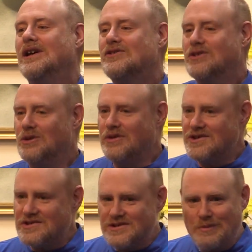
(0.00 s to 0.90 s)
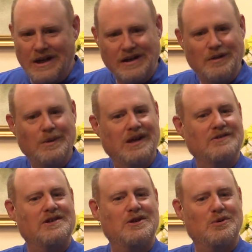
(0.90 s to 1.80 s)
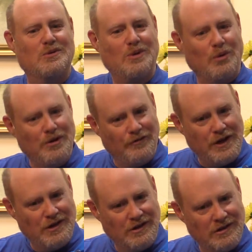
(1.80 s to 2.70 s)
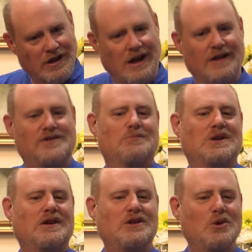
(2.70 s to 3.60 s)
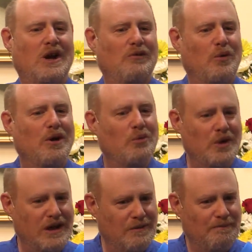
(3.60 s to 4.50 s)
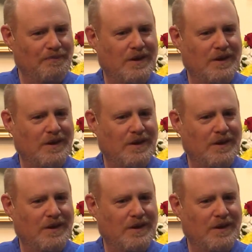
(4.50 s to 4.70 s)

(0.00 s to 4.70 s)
So this is my command to you. Reveal God to me. You have 1 week.